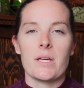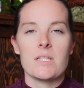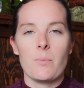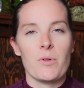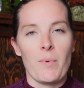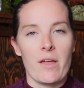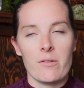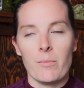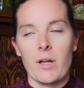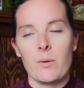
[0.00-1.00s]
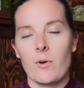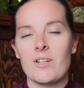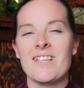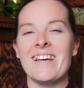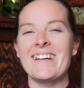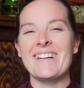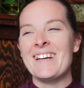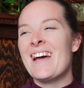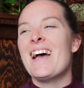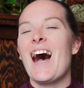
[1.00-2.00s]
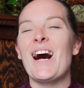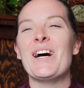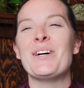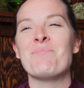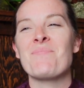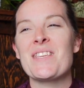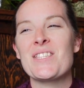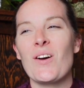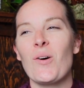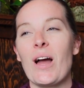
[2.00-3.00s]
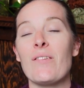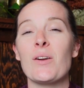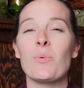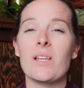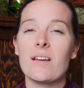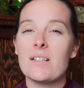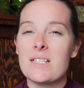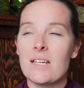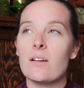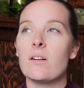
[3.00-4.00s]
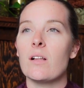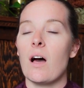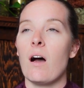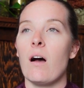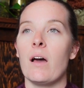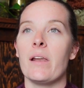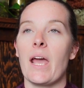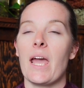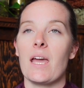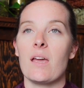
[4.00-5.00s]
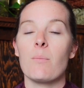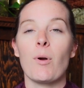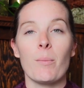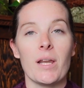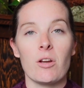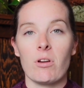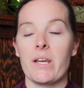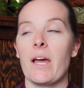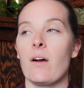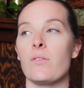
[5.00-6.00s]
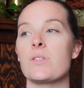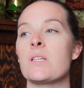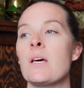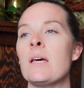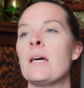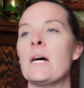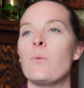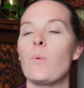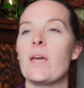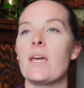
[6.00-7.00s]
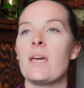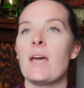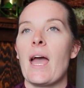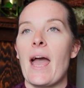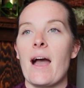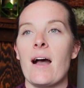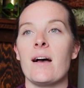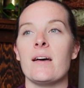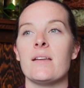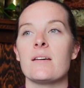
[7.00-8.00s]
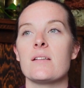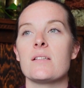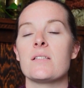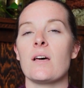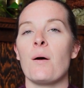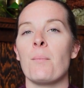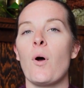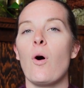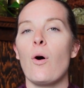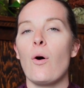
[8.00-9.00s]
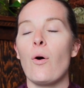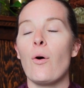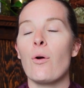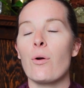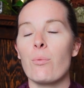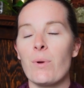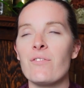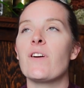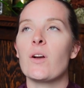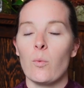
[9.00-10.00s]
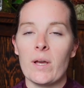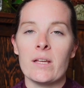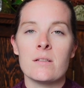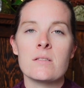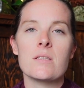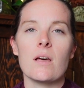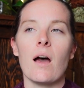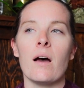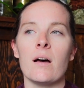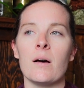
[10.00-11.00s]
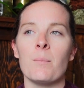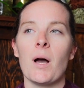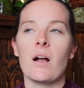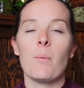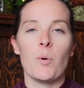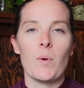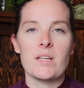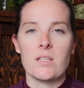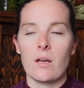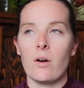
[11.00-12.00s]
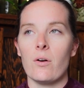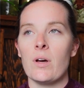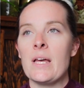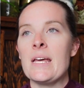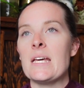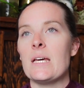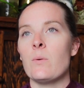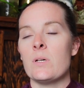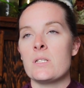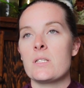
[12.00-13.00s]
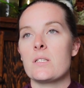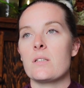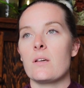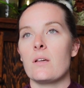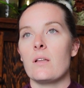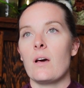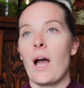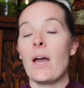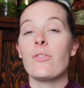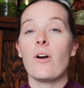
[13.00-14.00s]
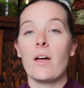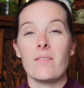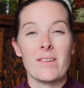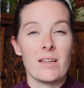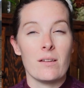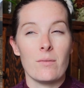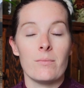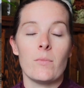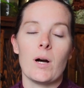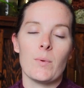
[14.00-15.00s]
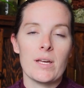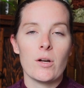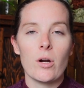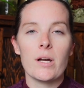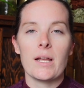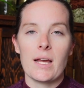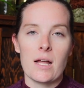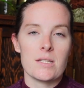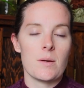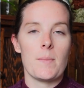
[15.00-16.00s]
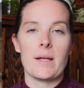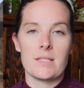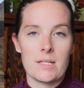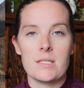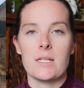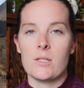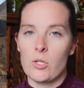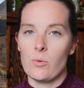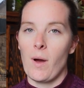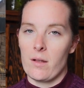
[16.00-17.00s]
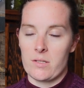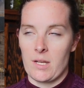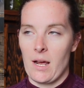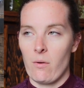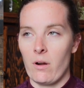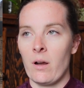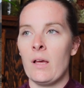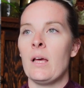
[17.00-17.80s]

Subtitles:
mixed up with Bath & Body Works. So I found a really good deal on a permanent greenhouse. We had some horrific winds a couple weeks ago. I thought that, well, we had heard it got to about 62 miles an hour.